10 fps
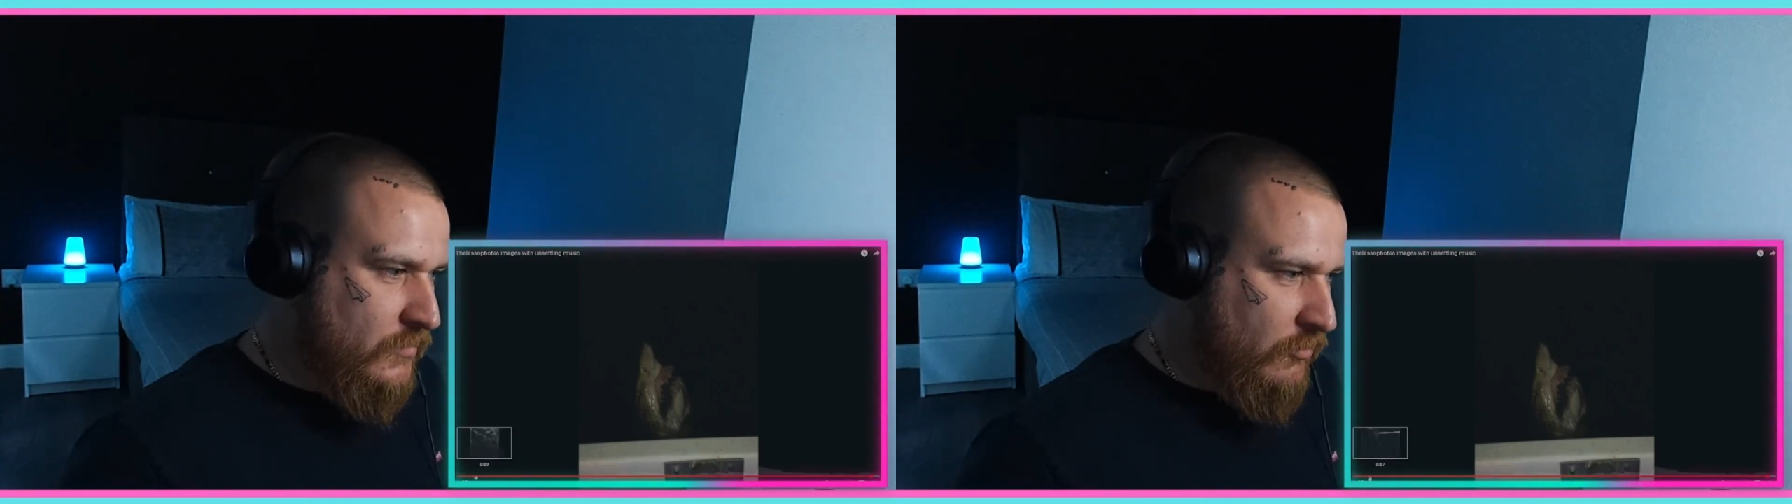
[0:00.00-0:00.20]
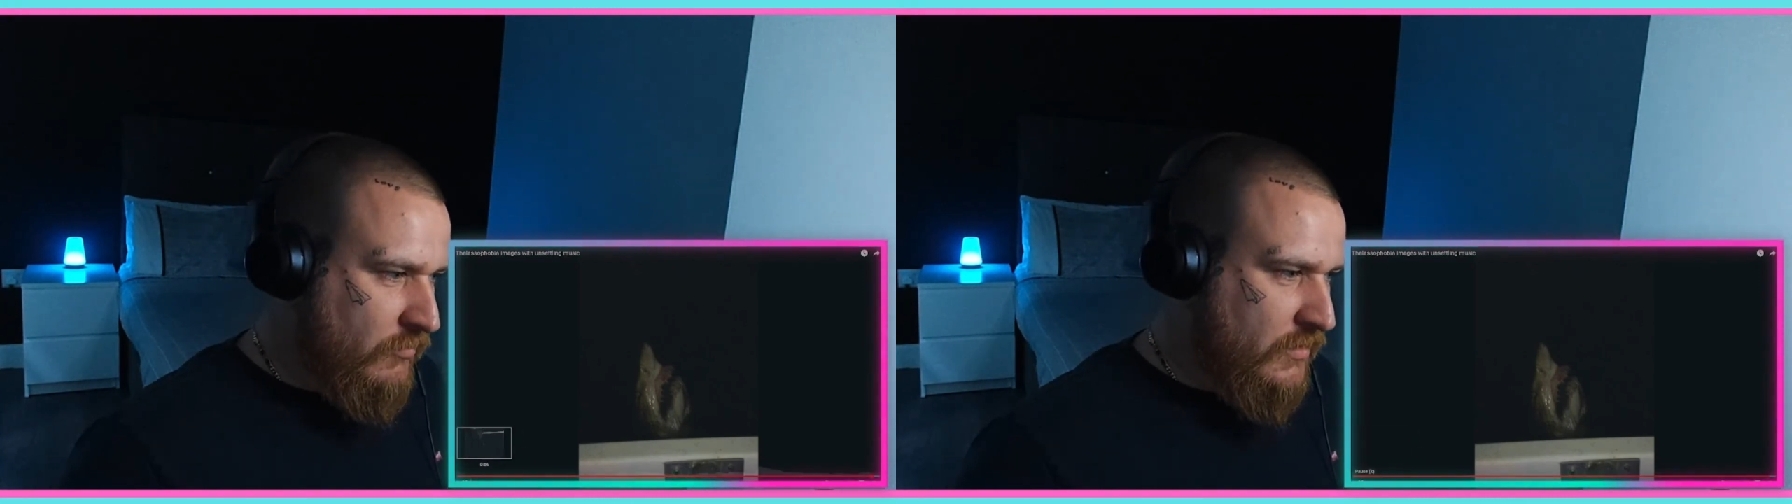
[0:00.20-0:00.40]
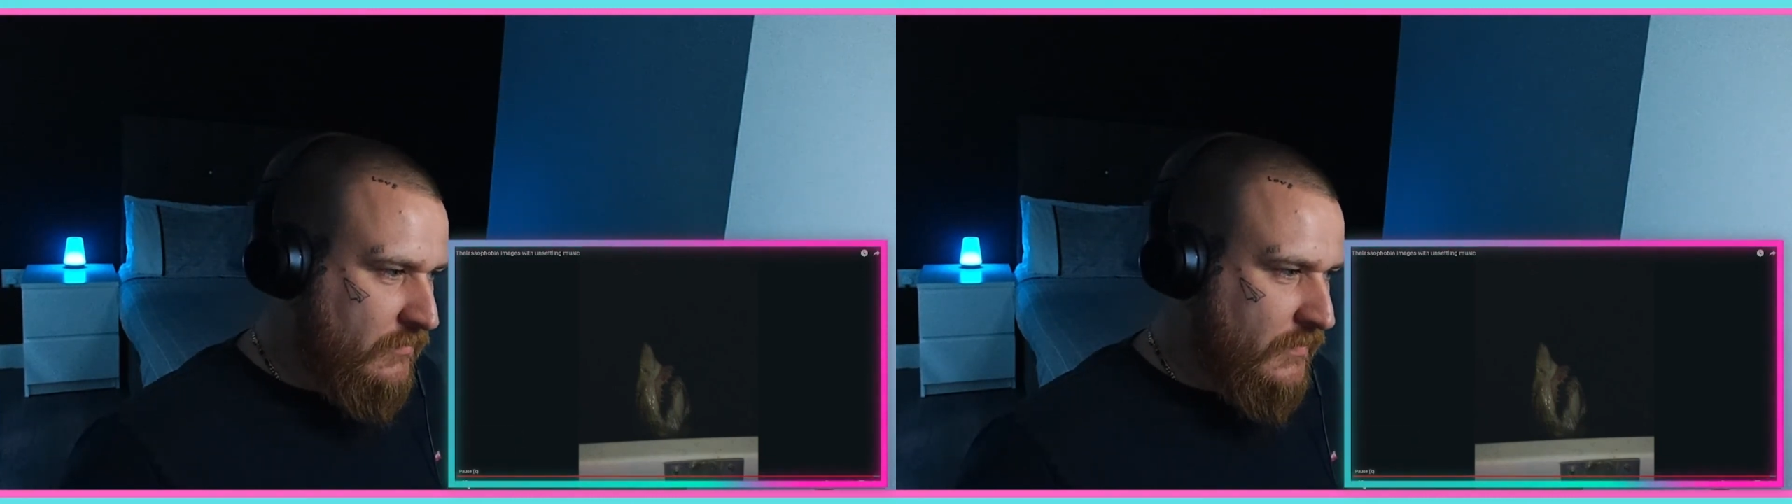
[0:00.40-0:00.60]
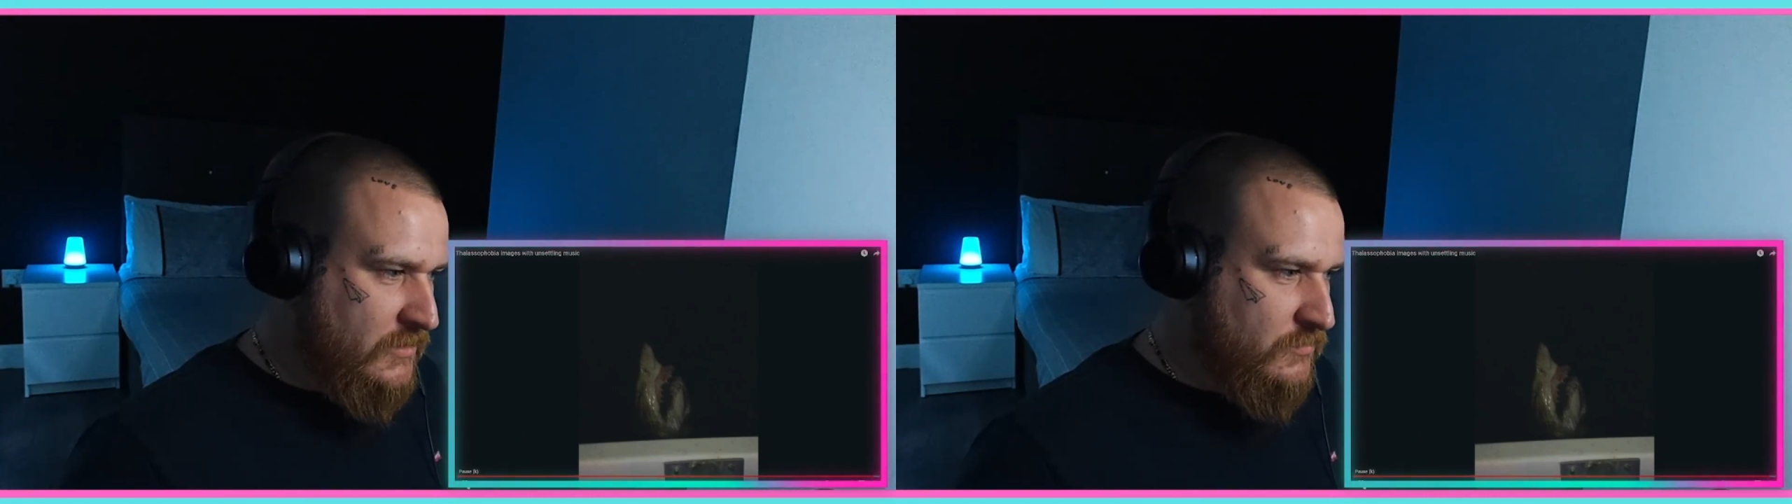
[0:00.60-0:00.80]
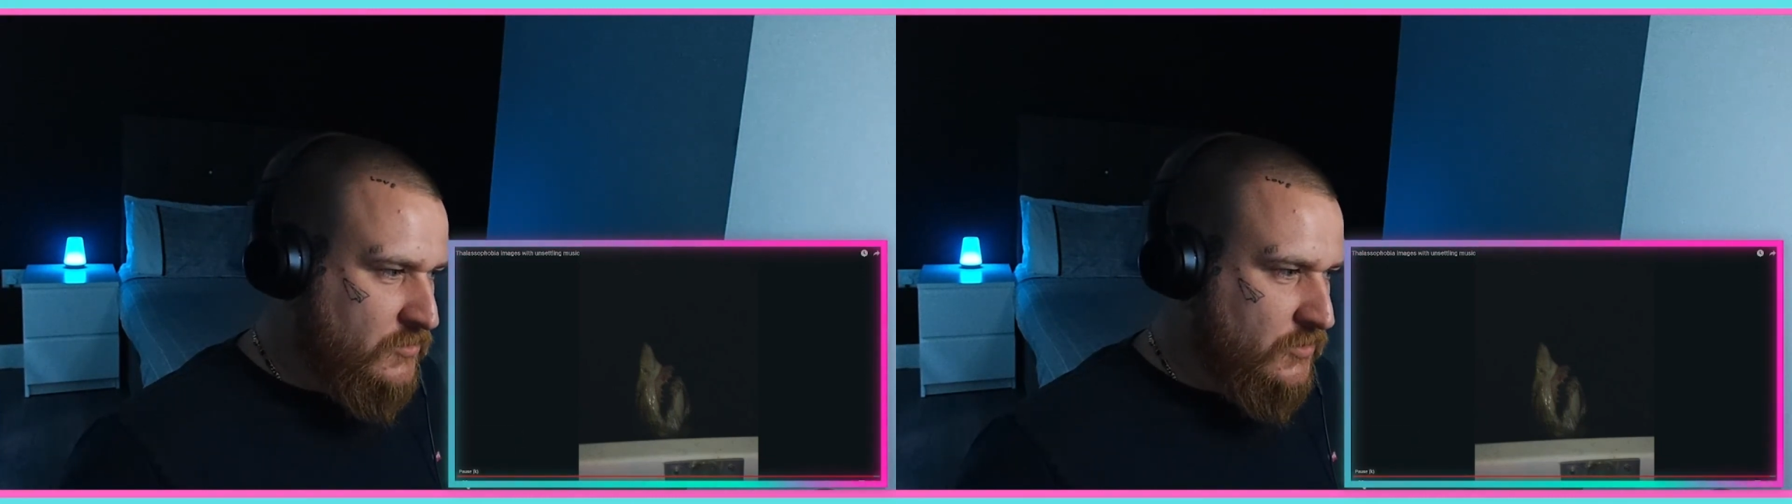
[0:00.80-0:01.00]
Not really
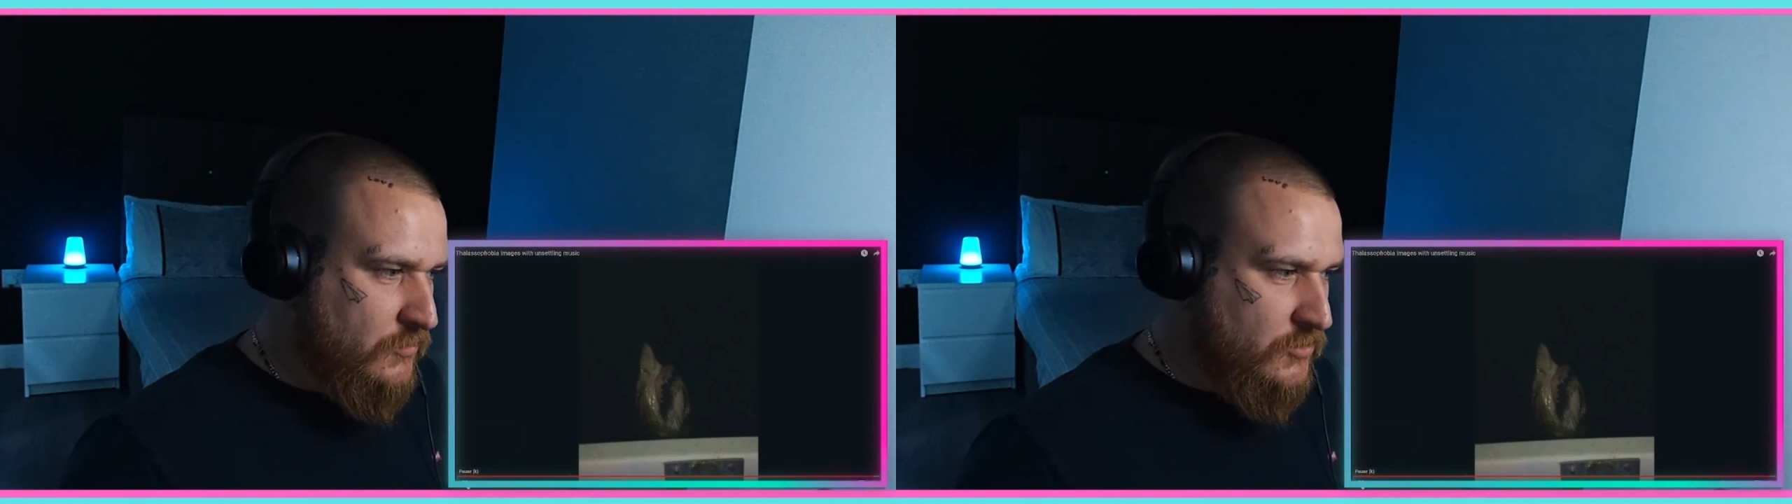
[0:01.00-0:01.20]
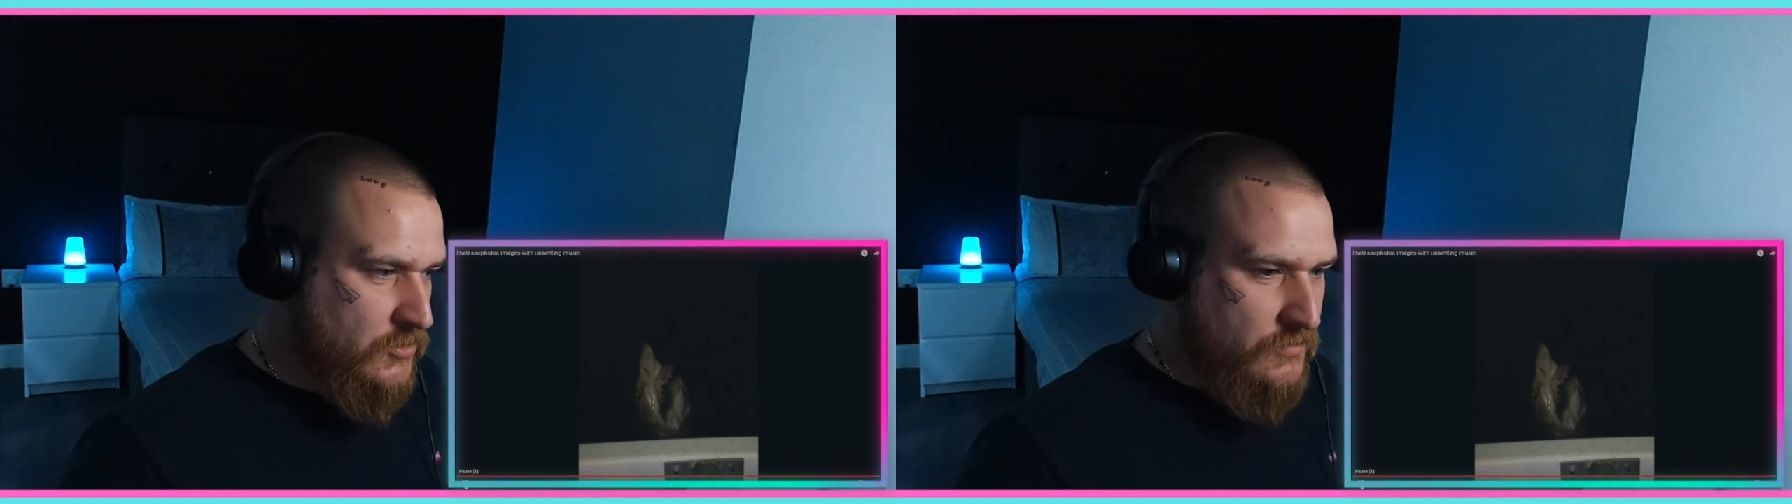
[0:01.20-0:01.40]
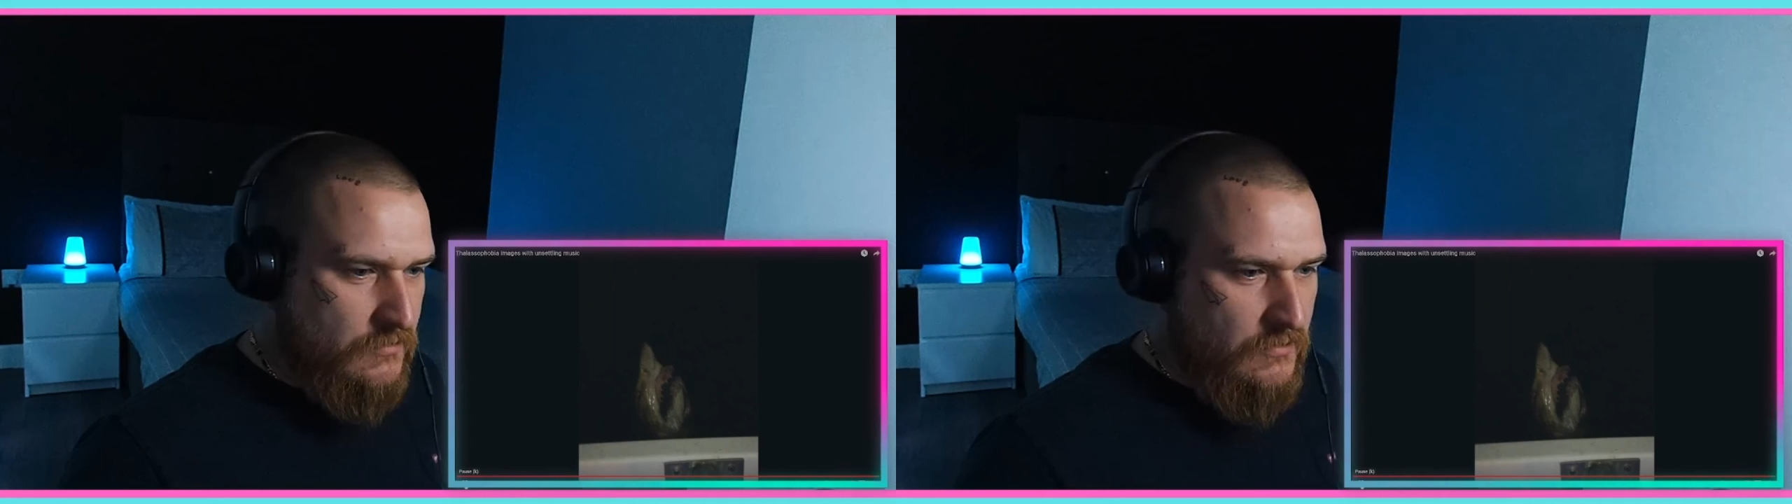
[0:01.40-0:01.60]
affecting me too much.